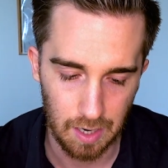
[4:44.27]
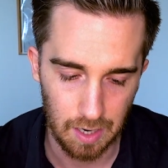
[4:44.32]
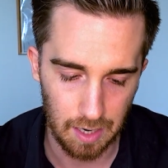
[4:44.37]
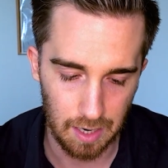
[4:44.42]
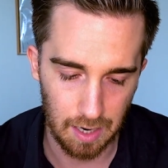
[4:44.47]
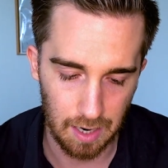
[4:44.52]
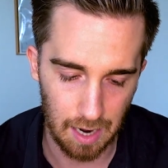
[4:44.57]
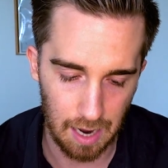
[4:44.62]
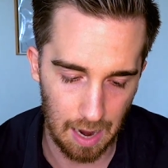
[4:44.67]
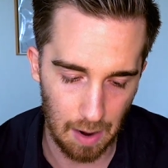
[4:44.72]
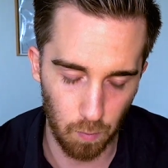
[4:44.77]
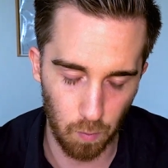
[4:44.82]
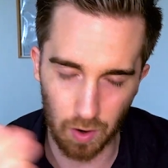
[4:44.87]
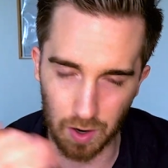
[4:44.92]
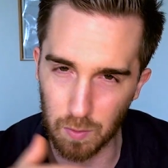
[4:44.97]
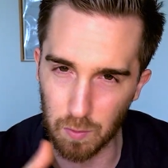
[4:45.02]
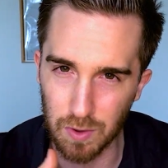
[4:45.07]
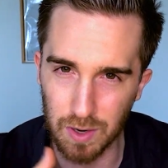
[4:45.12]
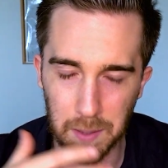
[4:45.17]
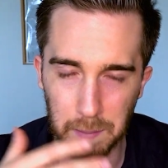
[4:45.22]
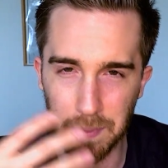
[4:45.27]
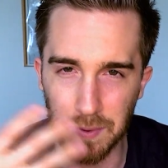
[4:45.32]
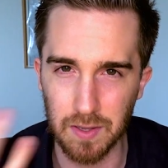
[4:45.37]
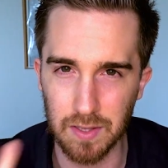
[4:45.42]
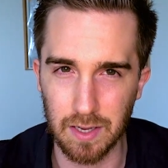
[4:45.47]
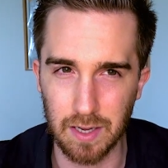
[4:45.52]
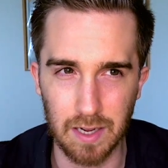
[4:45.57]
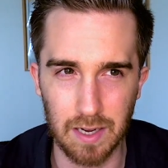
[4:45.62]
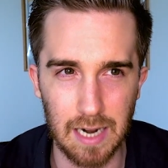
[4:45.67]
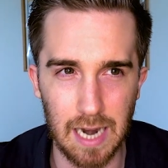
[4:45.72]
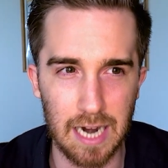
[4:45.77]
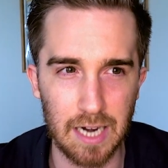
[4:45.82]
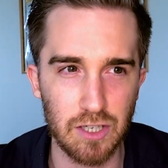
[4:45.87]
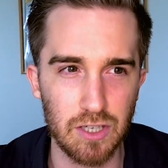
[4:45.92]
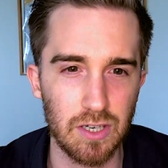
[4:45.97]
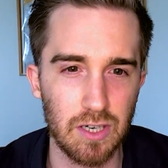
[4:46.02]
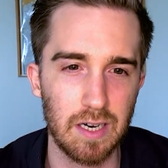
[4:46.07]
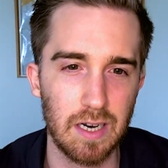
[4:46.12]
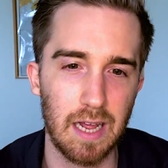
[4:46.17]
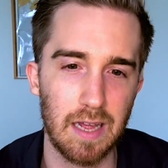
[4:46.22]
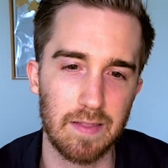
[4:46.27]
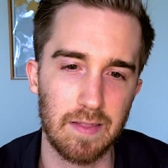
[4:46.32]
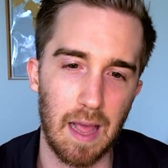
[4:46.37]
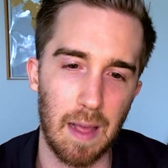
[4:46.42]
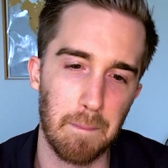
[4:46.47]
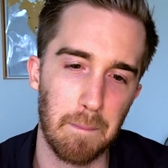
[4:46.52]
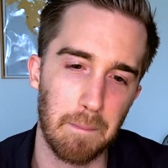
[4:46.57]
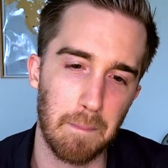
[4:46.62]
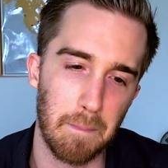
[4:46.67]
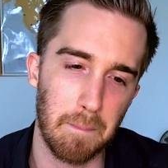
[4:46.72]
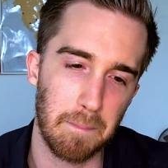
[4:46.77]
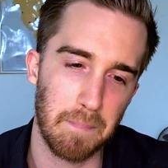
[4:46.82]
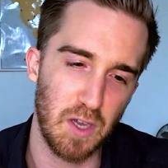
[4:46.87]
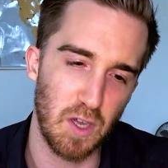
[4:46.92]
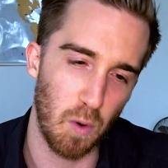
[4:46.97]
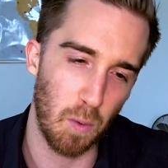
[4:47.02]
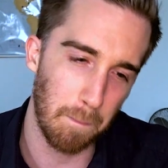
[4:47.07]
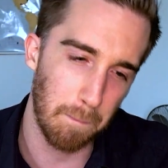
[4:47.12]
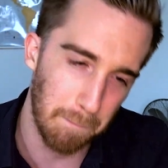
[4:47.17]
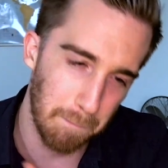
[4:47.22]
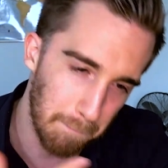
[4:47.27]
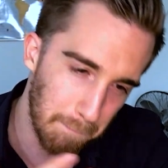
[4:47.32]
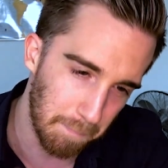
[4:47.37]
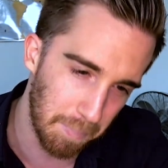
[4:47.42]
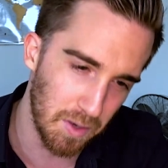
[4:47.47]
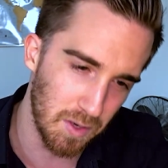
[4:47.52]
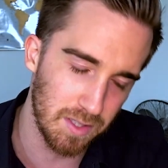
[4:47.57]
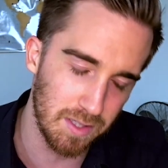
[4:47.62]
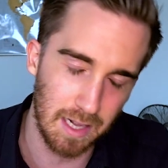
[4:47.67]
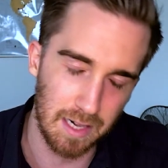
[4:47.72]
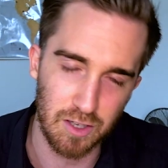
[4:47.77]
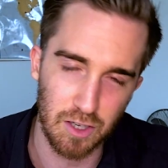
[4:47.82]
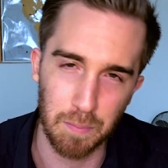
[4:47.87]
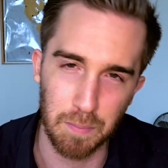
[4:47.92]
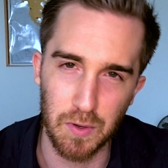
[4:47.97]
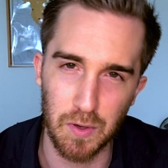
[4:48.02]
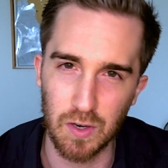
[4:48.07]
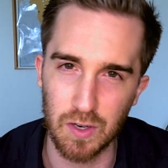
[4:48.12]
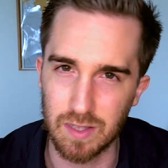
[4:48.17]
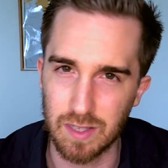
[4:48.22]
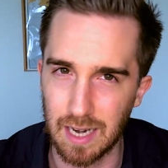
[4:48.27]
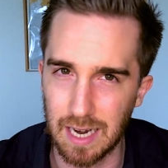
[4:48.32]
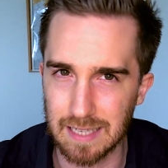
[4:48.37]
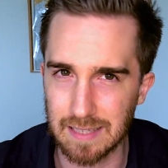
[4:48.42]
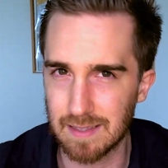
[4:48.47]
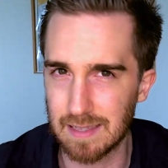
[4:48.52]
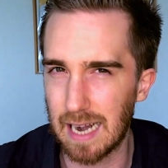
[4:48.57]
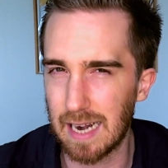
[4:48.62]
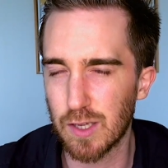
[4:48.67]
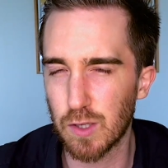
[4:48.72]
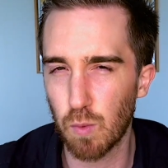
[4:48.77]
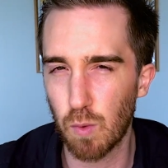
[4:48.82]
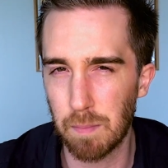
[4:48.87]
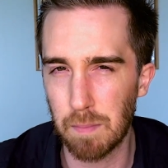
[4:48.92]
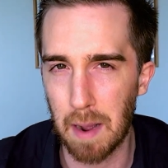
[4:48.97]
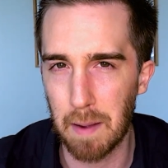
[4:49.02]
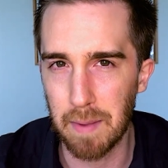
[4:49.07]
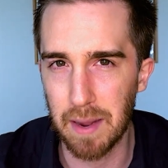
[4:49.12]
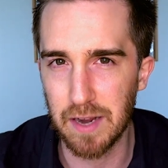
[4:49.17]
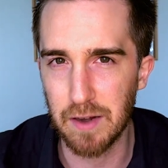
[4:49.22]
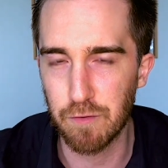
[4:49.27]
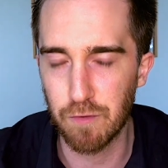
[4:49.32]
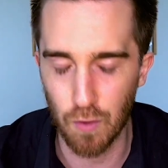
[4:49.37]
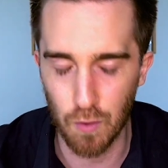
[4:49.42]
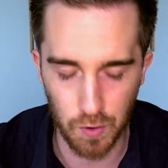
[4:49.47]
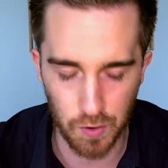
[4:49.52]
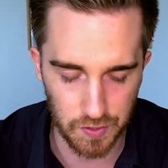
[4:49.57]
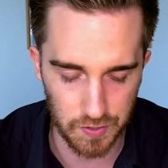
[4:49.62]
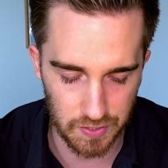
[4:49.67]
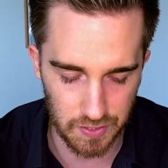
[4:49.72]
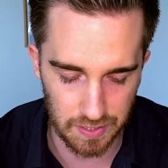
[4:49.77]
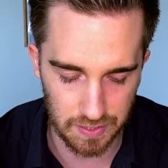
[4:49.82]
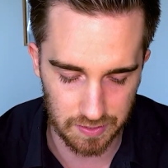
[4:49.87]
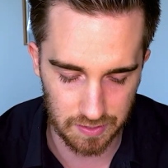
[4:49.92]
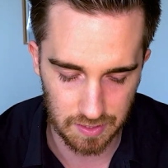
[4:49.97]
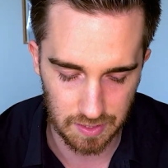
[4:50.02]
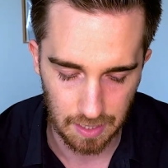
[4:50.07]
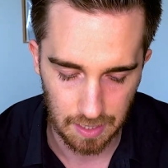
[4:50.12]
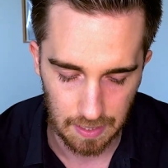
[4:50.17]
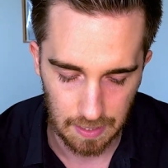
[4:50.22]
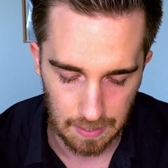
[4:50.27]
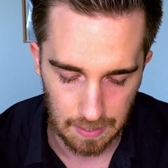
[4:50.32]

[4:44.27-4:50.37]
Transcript: I want to really build a connection and you know, build that community. That is what my main focus is.